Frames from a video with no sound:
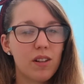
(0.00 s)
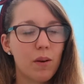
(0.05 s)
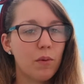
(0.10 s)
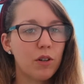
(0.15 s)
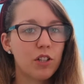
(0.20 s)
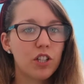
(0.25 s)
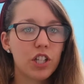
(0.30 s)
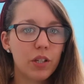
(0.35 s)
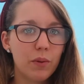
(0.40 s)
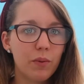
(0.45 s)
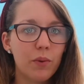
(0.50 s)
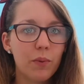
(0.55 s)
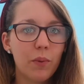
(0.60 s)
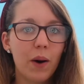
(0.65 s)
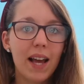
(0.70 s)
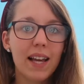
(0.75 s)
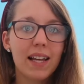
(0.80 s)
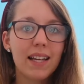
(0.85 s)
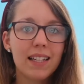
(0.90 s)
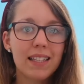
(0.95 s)
for someone. She will
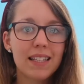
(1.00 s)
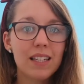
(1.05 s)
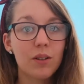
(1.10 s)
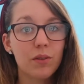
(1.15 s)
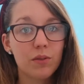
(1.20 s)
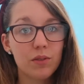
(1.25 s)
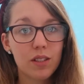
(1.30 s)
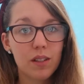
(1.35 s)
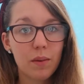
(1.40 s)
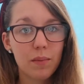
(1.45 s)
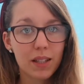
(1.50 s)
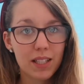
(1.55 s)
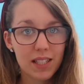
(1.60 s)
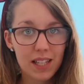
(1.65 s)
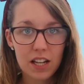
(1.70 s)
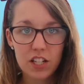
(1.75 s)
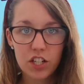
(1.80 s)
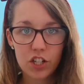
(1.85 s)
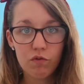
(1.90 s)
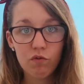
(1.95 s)
wait until something's
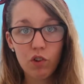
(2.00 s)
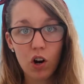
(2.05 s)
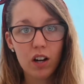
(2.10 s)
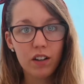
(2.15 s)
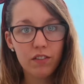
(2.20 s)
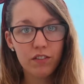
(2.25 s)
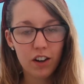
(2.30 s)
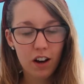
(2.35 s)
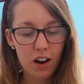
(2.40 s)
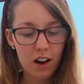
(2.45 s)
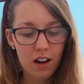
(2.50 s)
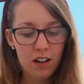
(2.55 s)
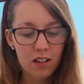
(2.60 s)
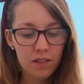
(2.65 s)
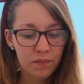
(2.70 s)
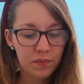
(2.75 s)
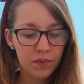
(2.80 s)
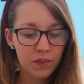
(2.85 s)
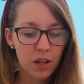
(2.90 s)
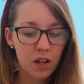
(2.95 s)
actually right for her.
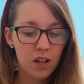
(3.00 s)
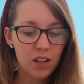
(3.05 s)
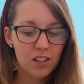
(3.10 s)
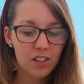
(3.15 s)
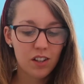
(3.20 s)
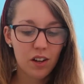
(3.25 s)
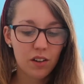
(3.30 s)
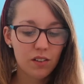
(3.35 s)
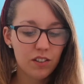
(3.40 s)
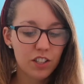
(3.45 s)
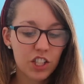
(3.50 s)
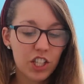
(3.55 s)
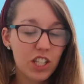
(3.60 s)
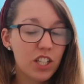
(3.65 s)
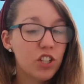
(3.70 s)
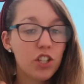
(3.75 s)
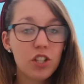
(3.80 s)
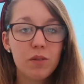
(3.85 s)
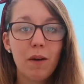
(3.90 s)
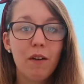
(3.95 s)
So
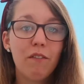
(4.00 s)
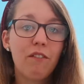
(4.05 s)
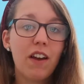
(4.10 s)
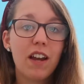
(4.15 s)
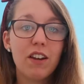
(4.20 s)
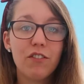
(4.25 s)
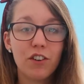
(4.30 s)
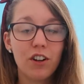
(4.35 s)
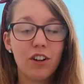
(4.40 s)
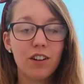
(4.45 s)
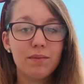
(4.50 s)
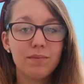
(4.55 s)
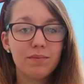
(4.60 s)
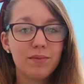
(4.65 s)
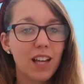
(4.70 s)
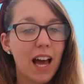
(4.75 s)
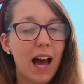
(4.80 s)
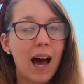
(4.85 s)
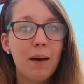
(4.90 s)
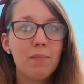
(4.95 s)
she's just my favourite,
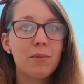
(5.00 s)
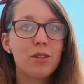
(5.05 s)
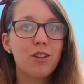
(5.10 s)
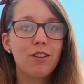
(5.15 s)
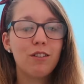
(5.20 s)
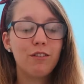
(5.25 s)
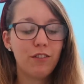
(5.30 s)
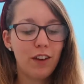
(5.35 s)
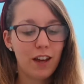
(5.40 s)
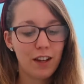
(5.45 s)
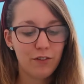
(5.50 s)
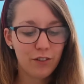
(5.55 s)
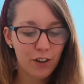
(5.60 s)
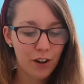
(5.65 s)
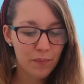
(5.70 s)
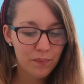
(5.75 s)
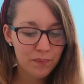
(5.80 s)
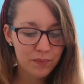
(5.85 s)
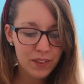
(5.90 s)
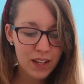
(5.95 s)
absolute
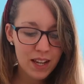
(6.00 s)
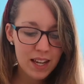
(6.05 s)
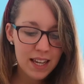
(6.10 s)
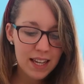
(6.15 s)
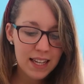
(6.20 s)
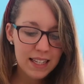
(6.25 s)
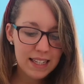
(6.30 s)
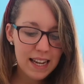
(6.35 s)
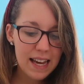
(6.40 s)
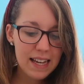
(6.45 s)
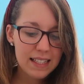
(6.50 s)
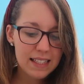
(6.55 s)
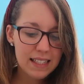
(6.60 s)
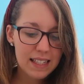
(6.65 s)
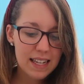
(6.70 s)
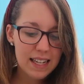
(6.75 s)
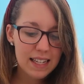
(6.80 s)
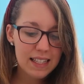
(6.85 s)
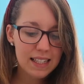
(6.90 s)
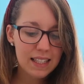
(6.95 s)
favourite.
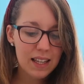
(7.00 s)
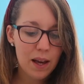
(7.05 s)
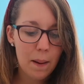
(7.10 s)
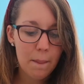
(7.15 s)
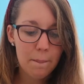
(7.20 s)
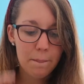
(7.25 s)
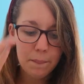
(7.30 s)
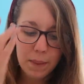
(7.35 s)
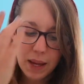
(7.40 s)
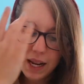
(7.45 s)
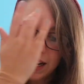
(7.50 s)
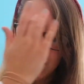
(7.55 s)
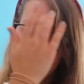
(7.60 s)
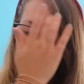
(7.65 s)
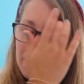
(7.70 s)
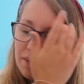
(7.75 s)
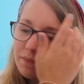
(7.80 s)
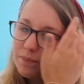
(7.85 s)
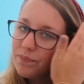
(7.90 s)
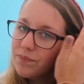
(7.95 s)
Next is
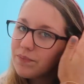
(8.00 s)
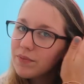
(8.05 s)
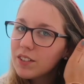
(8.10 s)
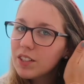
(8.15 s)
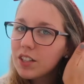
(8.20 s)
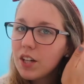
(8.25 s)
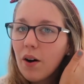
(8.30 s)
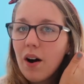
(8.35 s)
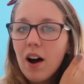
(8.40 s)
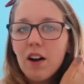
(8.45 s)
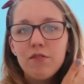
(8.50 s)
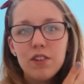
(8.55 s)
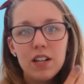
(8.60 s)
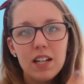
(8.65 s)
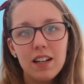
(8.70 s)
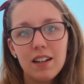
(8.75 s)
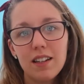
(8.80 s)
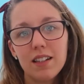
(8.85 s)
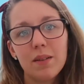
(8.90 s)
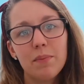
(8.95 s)
Camilla. So I
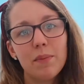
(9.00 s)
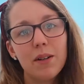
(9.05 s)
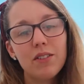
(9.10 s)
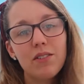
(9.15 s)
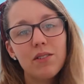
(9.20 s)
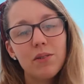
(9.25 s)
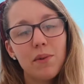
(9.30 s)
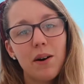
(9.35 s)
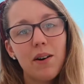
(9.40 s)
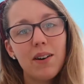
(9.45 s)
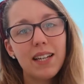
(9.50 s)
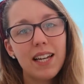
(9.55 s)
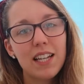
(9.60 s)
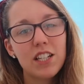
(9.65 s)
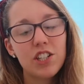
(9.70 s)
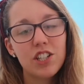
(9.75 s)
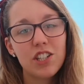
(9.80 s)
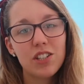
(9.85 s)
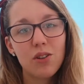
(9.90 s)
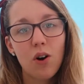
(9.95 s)
really like Camilla as well.
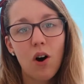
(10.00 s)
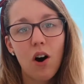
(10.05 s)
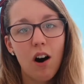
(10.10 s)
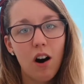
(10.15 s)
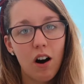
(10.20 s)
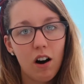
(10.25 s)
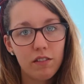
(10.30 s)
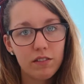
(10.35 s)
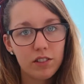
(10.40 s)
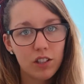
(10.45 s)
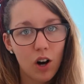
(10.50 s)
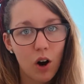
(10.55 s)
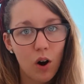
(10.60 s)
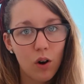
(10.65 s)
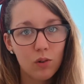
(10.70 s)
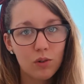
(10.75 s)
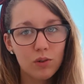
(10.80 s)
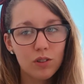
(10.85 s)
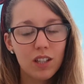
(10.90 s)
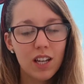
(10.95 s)
Again, she's got a heart of
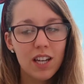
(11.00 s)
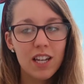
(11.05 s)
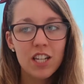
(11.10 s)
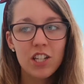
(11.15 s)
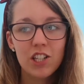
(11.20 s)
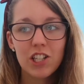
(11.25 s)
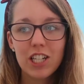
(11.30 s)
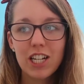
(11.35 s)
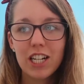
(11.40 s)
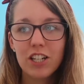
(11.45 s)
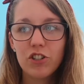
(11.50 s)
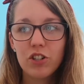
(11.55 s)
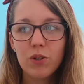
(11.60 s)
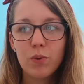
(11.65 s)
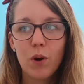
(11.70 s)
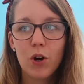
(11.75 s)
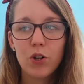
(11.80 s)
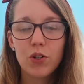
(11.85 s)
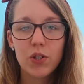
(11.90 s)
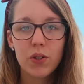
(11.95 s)
gold. She
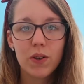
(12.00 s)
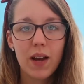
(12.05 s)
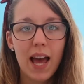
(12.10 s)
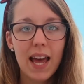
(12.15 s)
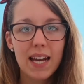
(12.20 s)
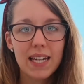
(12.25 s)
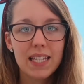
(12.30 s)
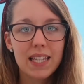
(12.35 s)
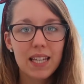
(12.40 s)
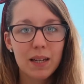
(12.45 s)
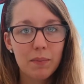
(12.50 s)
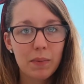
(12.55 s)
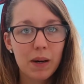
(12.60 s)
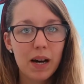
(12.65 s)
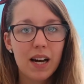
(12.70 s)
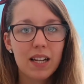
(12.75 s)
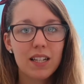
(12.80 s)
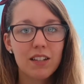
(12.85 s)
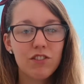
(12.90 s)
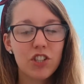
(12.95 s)
literally won't do anything
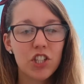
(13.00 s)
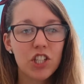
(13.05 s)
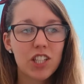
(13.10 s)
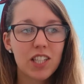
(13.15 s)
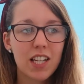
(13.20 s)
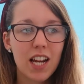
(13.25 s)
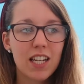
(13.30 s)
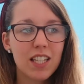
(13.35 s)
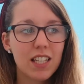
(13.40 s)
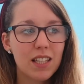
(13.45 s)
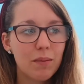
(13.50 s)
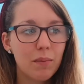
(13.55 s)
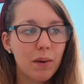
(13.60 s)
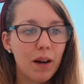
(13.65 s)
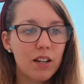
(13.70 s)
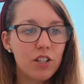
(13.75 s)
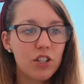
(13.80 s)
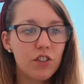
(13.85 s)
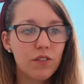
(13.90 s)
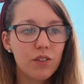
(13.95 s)
bad. If she does anything
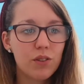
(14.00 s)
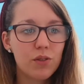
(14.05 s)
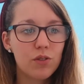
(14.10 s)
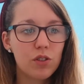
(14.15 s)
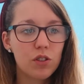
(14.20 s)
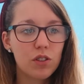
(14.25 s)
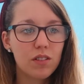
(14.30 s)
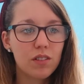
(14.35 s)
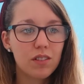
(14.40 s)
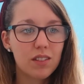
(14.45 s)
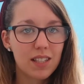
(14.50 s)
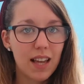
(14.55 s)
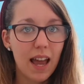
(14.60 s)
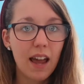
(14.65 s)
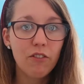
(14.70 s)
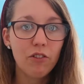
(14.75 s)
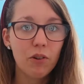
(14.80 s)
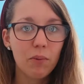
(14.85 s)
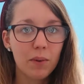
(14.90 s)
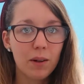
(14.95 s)
bad, she feels
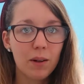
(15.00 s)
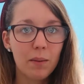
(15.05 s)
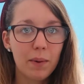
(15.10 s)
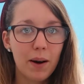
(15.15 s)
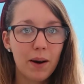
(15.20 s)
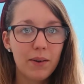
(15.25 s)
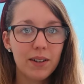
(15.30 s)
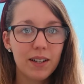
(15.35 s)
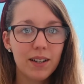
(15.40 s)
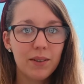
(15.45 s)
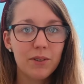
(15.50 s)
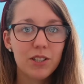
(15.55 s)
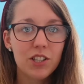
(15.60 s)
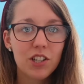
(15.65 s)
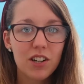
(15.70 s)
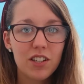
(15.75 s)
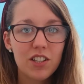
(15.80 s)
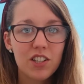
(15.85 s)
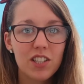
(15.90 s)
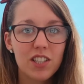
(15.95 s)
terrible about it, which
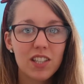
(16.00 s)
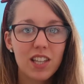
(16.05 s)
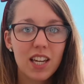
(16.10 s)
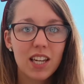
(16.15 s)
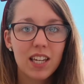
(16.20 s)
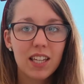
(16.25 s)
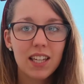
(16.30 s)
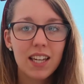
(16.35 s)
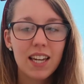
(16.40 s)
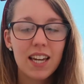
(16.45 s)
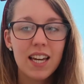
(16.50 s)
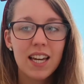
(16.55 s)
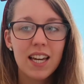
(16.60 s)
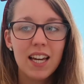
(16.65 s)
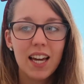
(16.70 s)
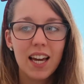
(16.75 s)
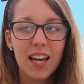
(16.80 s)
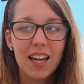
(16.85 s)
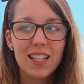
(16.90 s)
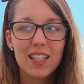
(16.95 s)
I just think
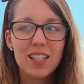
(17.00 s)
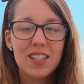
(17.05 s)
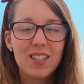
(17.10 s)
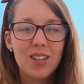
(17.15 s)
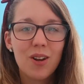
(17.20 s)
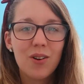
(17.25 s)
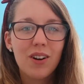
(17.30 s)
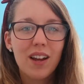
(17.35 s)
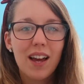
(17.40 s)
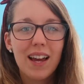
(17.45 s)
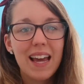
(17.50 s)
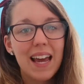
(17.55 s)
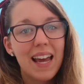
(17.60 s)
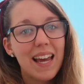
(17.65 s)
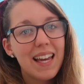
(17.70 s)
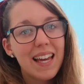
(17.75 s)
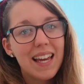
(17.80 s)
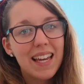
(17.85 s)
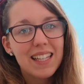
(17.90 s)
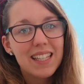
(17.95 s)
is so like
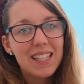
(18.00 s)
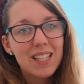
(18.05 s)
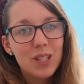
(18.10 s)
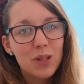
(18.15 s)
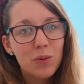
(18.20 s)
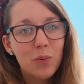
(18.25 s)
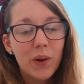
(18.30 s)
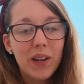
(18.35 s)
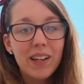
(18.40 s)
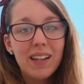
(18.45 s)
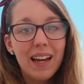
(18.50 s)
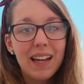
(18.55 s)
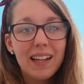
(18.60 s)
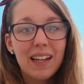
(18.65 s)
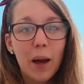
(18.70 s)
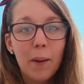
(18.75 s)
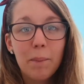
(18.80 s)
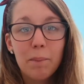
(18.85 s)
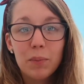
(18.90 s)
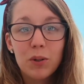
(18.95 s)
sweet and
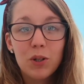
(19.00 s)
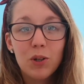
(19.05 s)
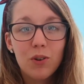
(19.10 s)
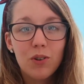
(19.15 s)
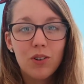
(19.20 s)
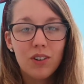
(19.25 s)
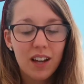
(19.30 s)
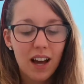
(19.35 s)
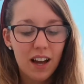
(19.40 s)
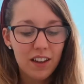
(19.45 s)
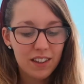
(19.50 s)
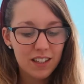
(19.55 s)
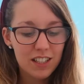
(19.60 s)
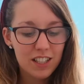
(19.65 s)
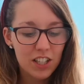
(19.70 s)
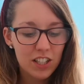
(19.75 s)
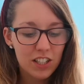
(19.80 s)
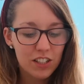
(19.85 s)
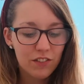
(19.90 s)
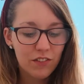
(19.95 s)
like pure. Like I think
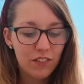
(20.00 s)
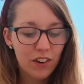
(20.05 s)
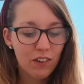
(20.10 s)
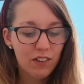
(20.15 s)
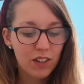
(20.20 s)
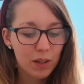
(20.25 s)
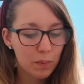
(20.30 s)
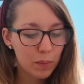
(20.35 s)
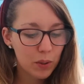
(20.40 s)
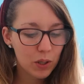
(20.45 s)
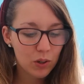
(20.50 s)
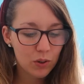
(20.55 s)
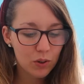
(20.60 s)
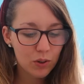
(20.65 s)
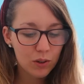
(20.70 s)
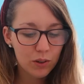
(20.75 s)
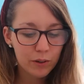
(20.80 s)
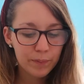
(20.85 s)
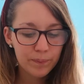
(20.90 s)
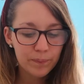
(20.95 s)
she's very
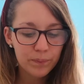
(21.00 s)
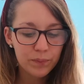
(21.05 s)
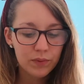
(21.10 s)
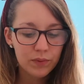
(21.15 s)
pure.